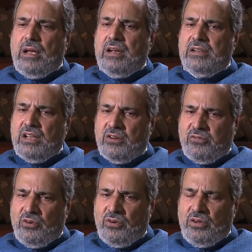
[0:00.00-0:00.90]
And
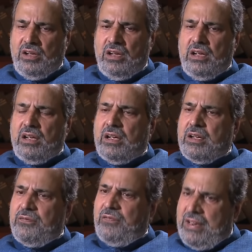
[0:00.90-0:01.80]
therefore,
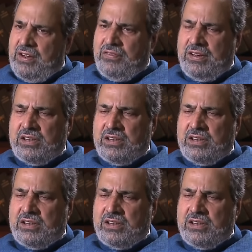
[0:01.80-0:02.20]
whenever